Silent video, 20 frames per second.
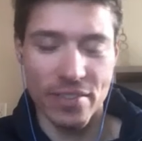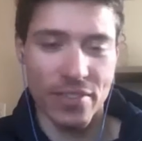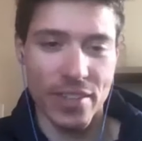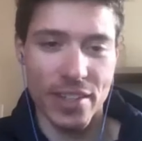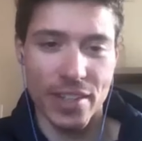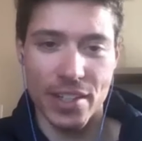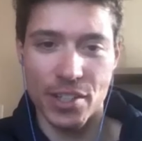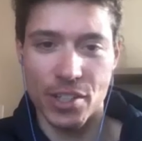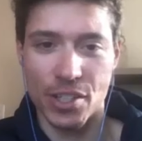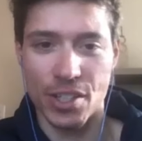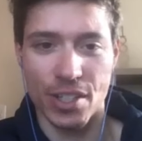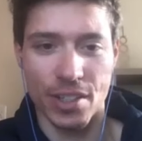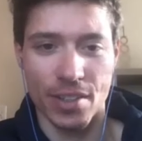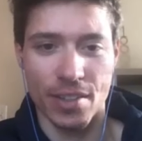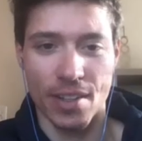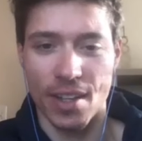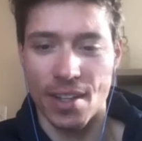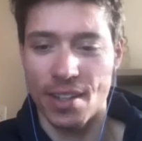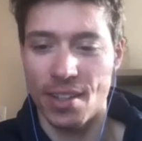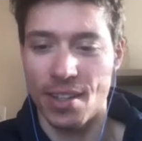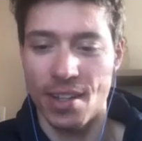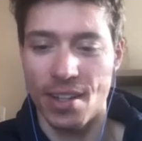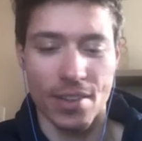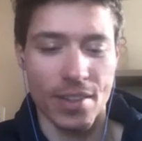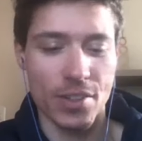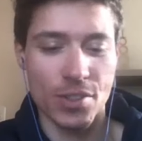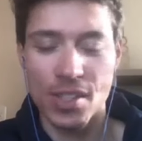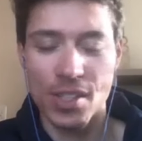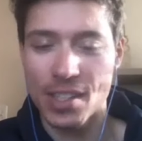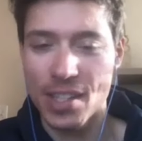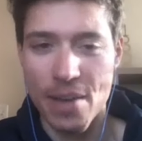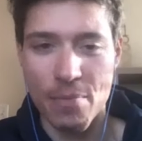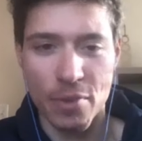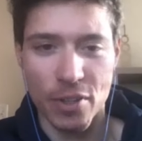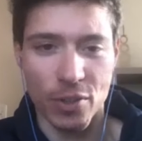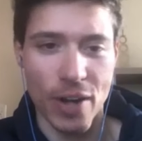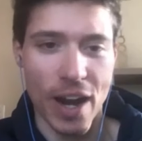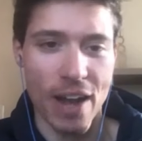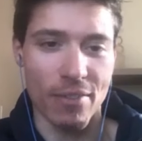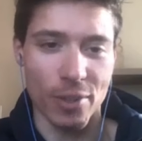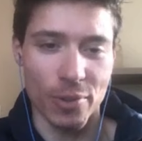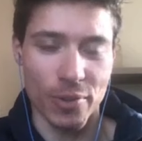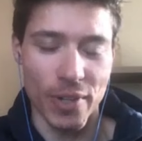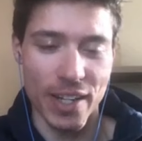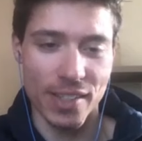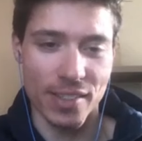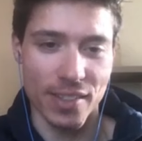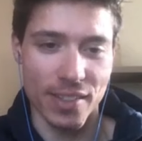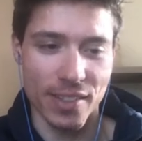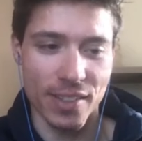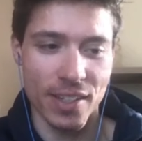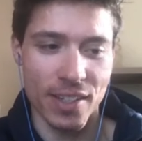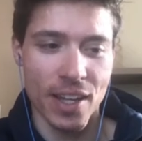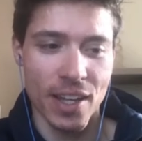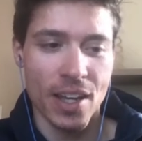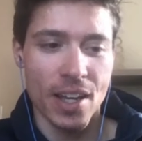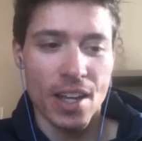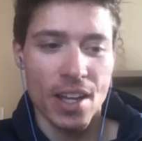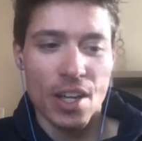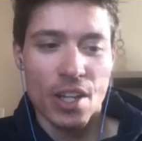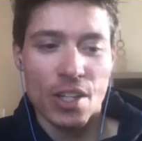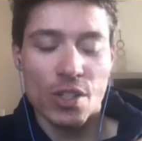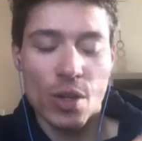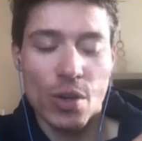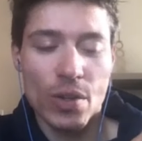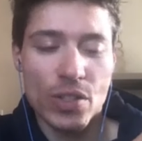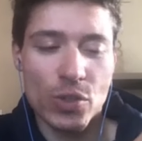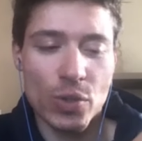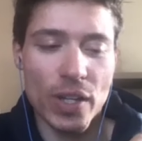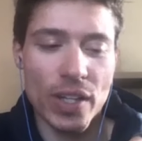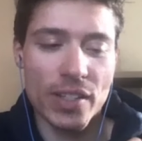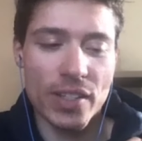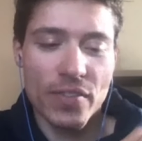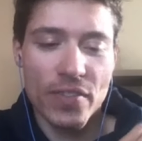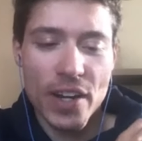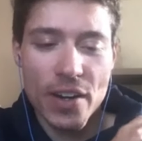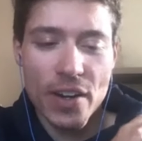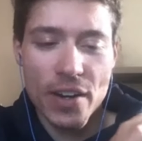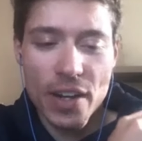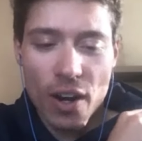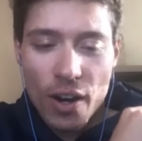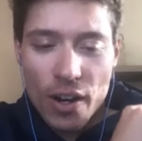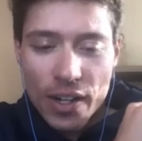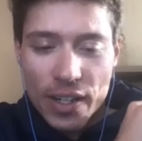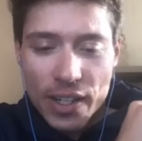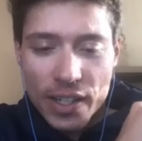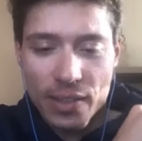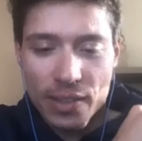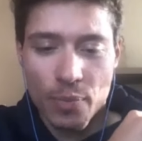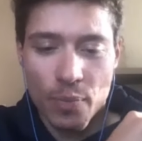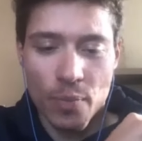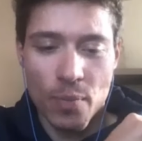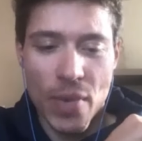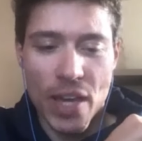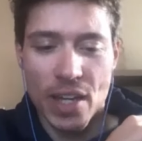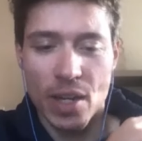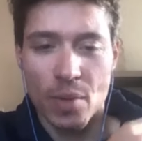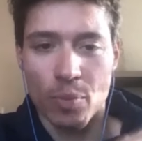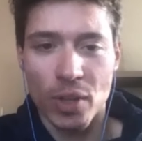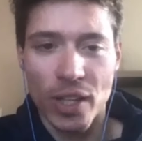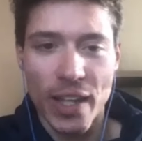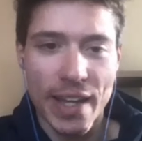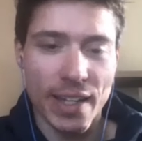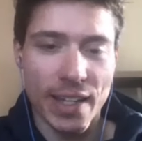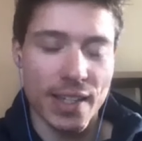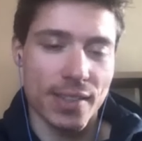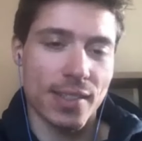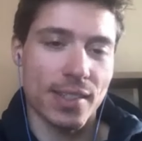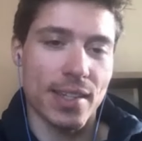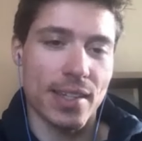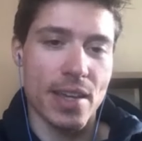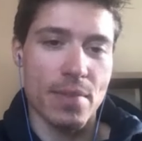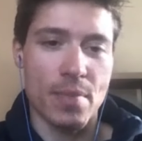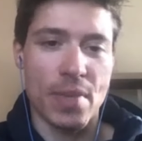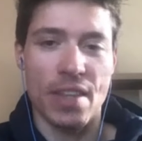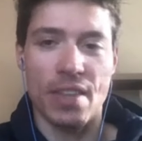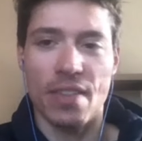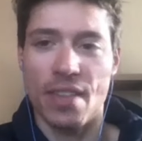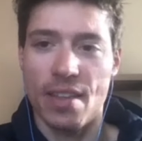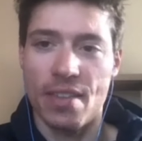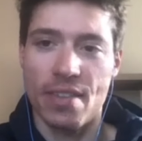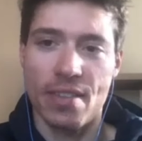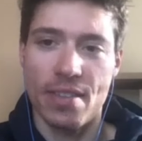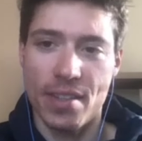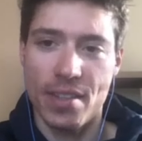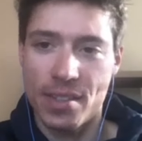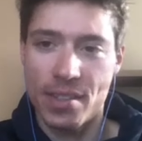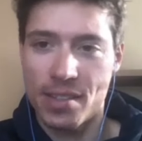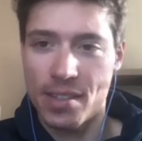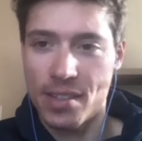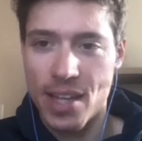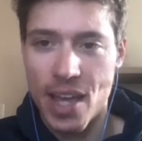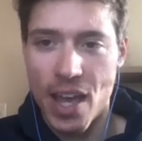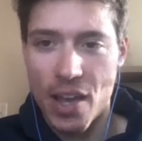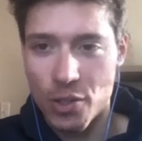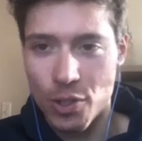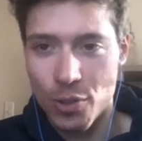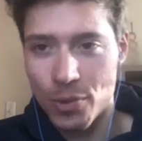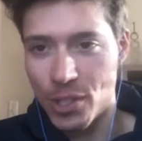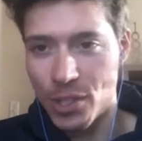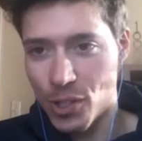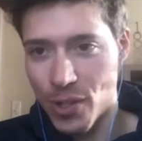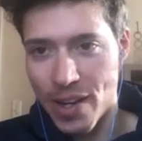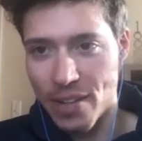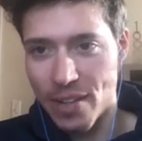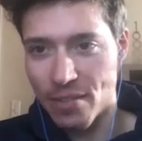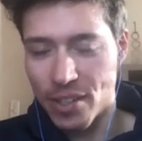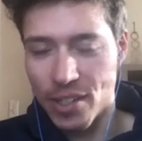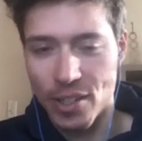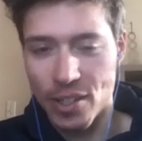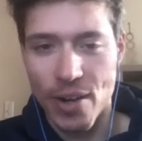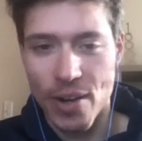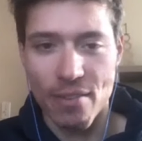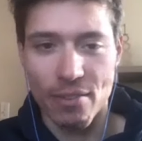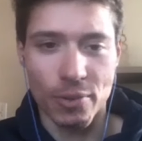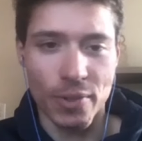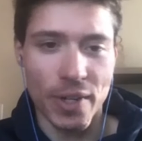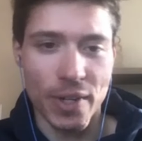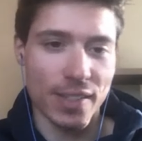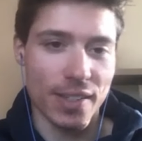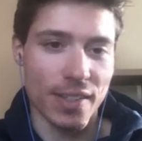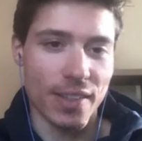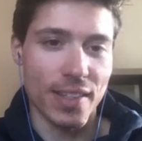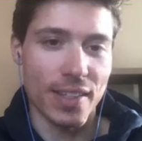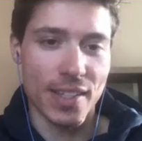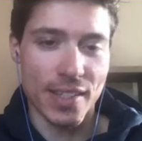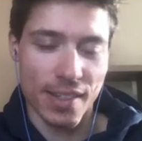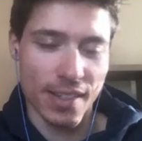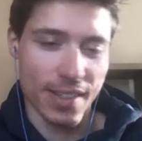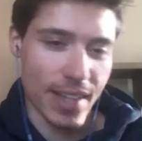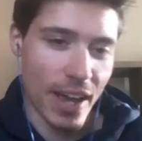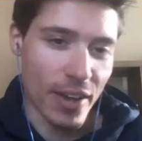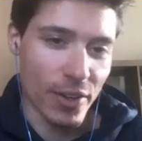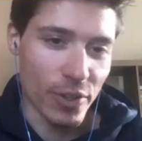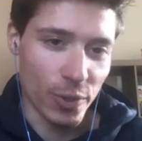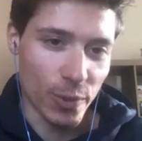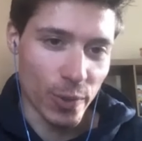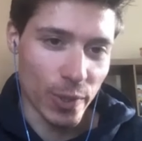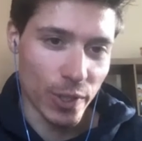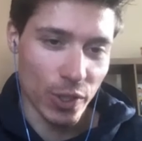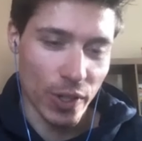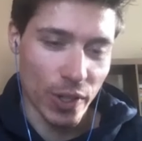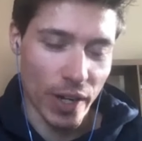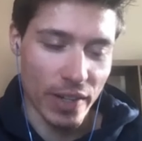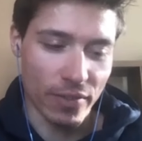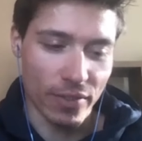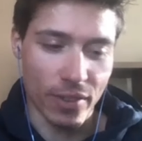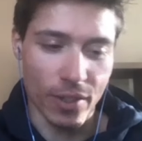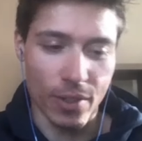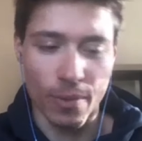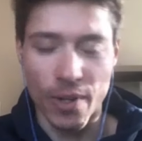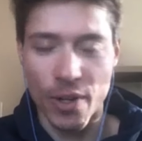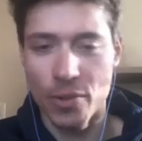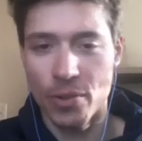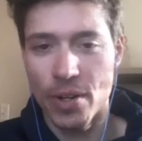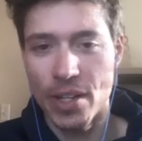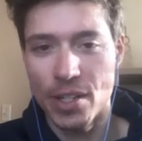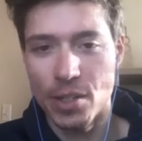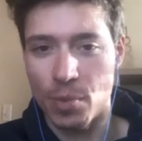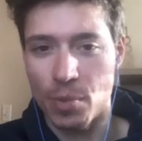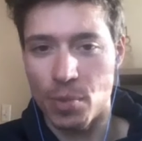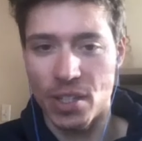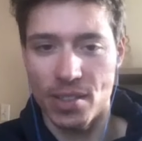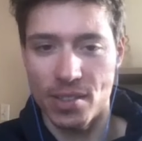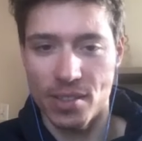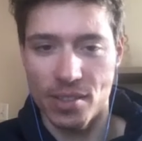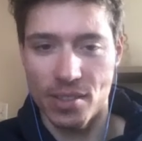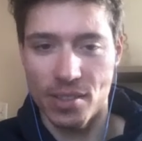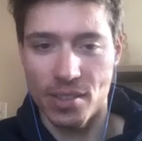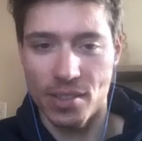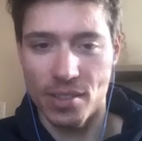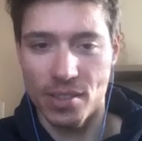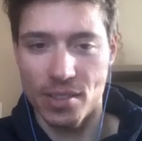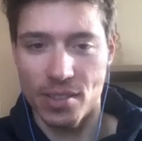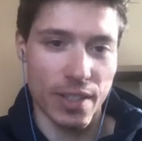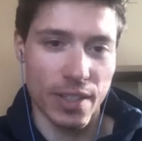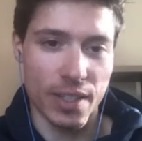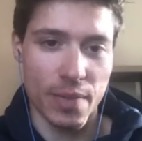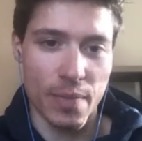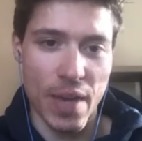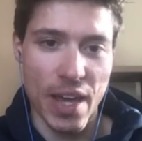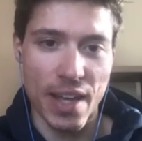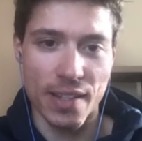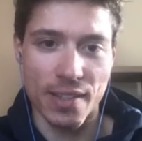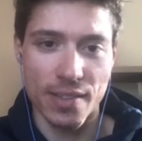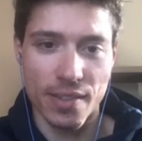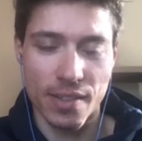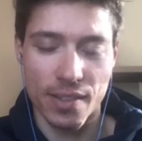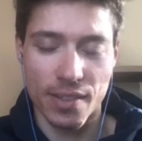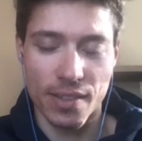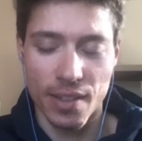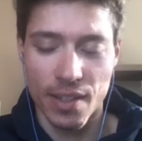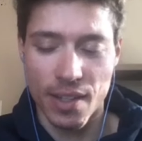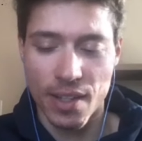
finish. There's the same with gravel races. So it's very hard to make a blanket statement that this is how you would train for a gravel race and this is how you would train for a road race because there's different demands